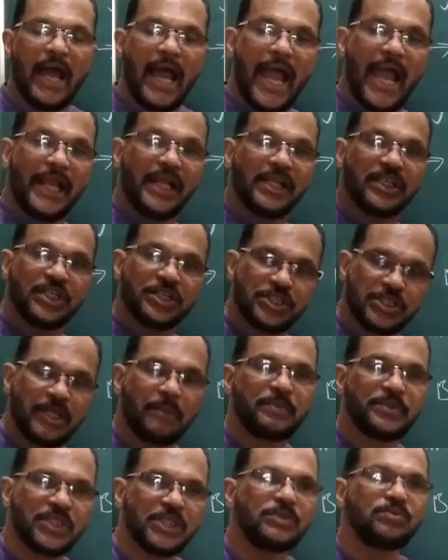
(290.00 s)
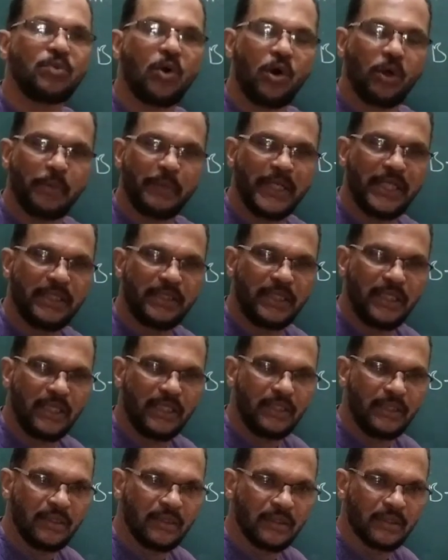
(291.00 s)
and the steps involved in
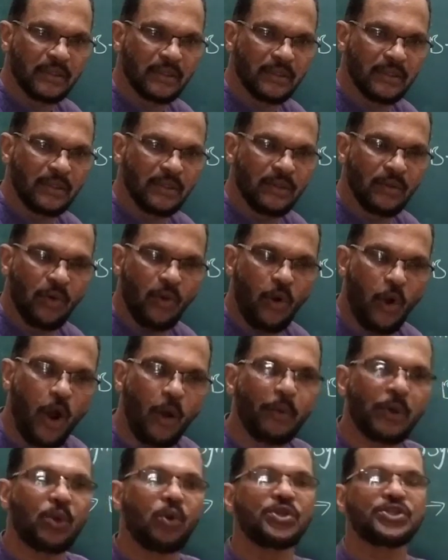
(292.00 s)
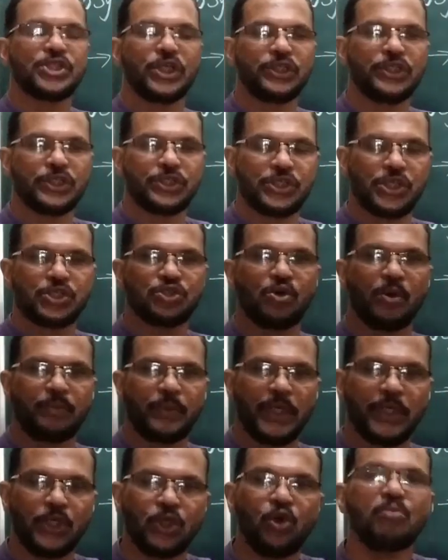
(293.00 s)
the overall synthesis of
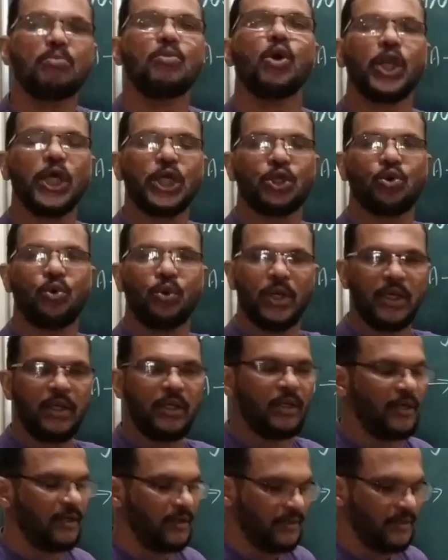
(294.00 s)
a new molecule,